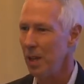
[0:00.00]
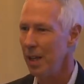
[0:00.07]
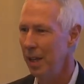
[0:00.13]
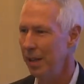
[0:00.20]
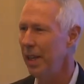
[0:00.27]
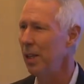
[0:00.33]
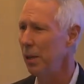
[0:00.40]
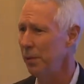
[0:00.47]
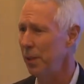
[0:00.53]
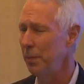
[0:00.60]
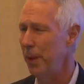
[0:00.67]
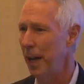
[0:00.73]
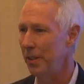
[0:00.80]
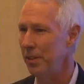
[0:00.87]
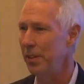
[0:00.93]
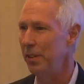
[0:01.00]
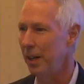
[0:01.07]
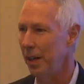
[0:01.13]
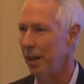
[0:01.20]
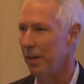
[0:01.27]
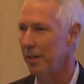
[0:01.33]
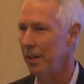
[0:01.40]
And then over the past 2
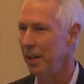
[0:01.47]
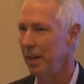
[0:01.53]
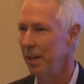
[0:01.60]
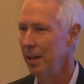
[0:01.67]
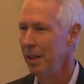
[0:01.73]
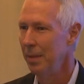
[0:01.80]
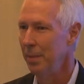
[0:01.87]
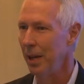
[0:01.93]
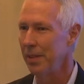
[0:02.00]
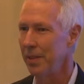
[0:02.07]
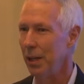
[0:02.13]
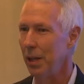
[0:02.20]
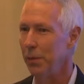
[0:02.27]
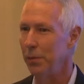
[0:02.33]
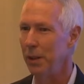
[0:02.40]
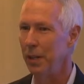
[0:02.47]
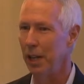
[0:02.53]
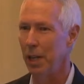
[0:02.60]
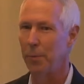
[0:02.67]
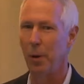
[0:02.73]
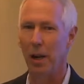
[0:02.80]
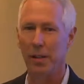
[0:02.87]
years, myself and the
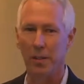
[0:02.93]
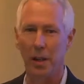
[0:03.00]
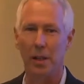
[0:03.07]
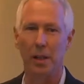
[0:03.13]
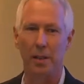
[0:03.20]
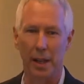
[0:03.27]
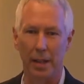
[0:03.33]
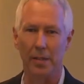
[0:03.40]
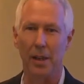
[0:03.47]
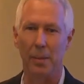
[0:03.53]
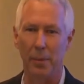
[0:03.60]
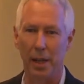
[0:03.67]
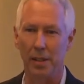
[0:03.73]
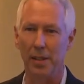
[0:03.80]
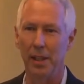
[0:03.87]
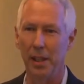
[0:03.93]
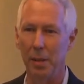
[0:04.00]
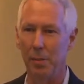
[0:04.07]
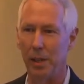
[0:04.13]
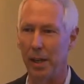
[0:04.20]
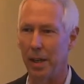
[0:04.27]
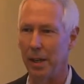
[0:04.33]
enterprise architects on my
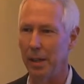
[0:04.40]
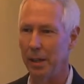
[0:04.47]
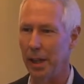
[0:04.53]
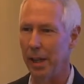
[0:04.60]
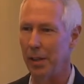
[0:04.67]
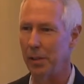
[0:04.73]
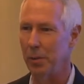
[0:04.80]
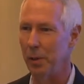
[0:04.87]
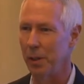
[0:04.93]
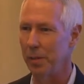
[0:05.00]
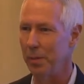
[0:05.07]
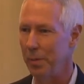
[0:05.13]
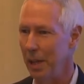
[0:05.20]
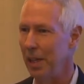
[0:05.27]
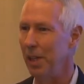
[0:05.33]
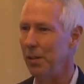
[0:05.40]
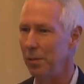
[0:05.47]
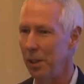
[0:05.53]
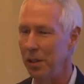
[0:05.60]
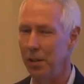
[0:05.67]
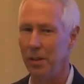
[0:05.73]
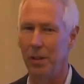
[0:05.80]
team that are engaged with many of
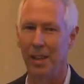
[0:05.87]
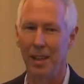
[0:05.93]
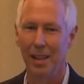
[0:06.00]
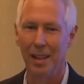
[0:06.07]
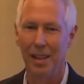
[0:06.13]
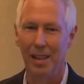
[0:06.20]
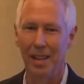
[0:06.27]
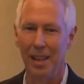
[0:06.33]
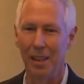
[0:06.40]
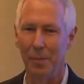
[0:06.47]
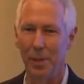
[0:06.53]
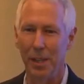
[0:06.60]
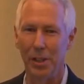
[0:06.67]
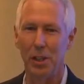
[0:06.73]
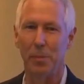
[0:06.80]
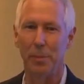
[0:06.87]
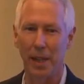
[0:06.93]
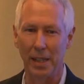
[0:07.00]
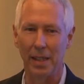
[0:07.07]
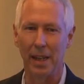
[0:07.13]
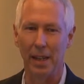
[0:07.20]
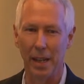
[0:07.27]
you in your
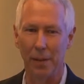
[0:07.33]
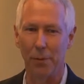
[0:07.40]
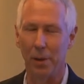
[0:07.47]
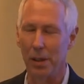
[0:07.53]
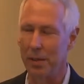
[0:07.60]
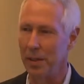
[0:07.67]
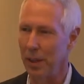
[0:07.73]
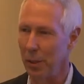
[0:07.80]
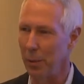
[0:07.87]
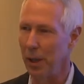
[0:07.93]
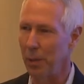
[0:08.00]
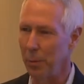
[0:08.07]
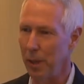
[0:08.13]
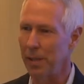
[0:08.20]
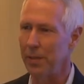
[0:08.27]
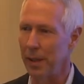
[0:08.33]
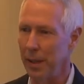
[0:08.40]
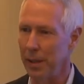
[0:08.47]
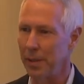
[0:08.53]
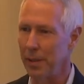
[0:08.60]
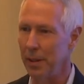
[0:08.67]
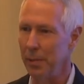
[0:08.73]
big data efforts, we
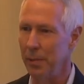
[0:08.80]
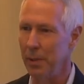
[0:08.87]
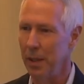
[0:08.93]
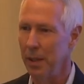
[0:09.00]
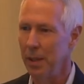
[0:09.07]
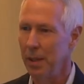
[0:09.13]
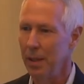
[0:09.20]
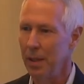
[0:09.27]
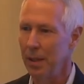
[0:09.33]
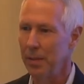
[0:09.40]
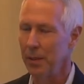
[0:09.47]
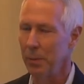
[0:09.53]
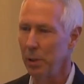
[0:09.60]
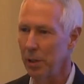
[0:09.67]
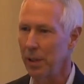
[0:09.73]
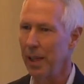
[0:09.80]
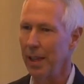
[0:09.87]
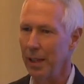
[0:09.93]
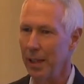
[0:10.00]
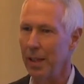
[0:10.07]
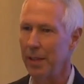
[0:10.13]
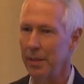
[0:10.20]
see some real
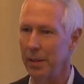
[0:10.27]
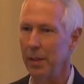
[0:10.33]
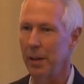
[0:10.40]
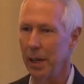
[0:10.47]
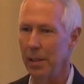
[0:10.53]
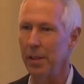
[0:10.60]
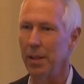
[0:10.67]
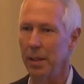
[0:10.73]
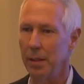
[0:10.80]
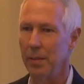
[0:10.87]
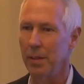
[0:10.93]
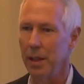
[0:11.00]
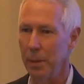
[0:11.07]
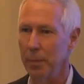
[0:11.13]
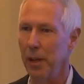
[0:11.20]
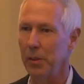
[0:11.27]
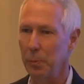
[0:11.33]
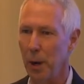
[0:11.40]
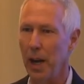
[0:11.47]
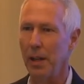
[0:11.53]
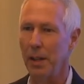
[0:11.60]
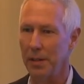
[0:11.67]
key considerations and best
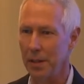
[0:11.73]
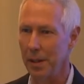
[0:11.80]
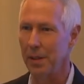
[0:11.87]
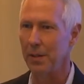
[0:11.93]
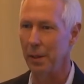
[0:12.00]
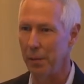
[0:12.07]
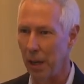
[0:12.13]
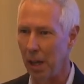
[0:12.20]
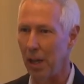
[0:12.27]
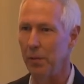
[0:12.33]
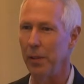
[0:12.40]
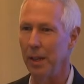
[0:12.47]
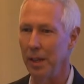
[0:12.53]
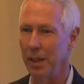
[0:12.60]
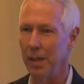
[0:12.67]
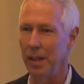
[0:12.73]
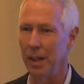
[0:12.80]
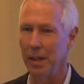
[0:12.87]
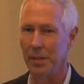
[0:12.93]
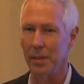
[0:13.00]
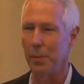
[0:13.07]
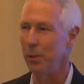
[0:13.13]
practices evolving,
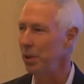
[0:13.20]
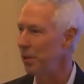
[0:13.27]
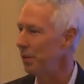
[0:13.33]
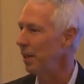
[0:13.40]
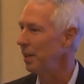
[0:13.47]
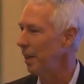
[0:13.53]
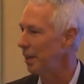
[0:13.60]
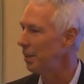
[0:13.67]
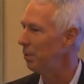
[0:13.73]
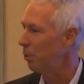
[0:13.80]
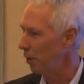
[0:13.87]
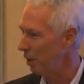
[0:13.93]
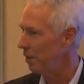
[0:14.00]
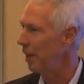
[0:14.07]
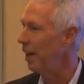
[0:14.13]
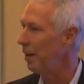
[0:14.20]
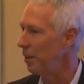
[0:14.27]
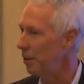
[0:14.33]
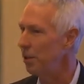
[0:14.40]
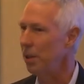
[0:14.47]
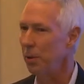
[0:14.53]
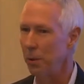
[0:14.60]
and some of those I'd like to boil down
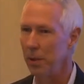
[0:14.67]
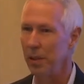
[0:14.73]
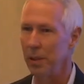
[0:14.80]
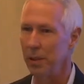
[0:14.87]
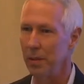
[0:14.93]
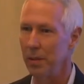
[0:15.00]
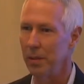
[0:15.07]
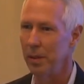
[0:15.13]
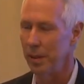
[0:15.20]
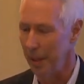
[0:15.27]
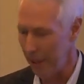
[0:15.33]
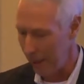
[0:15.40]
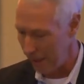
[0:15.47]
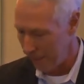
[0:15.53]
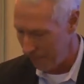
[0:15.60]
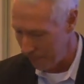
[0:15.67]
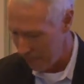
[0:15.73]
and share with you today.